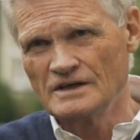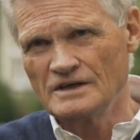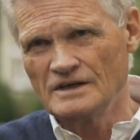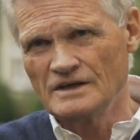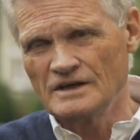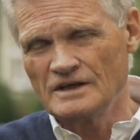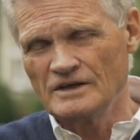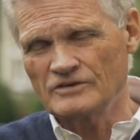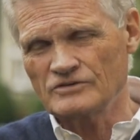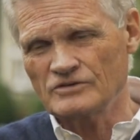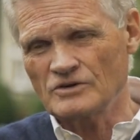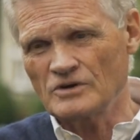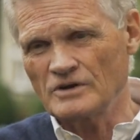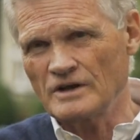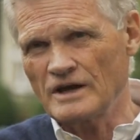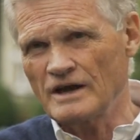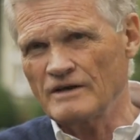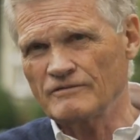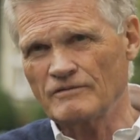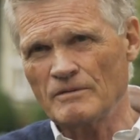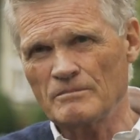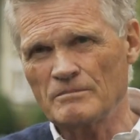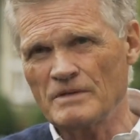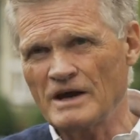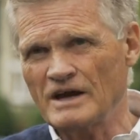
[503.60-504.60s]
it's going to
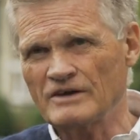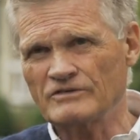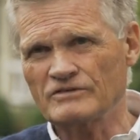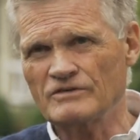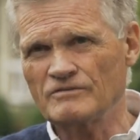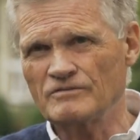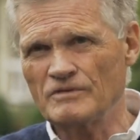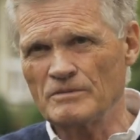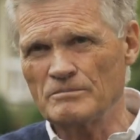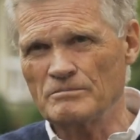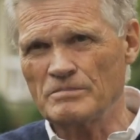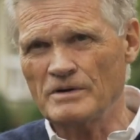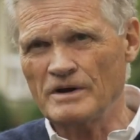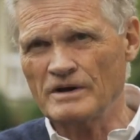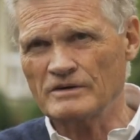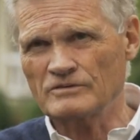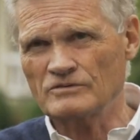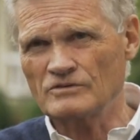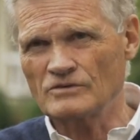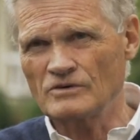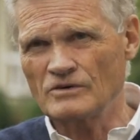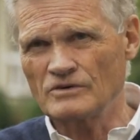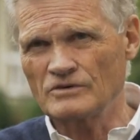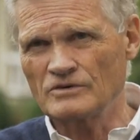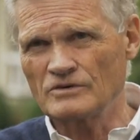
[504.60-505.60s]
have a massive
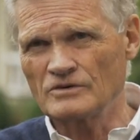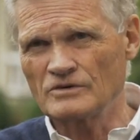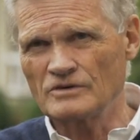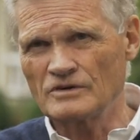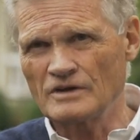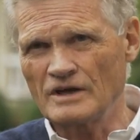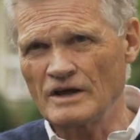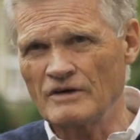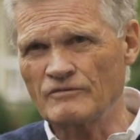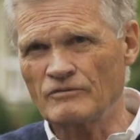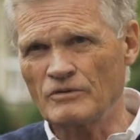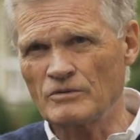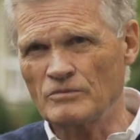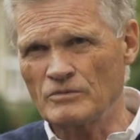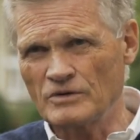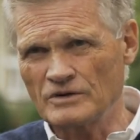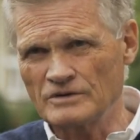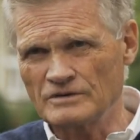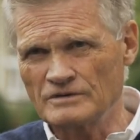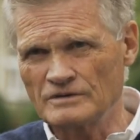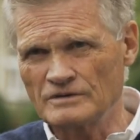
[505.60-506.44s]
impact on everyone.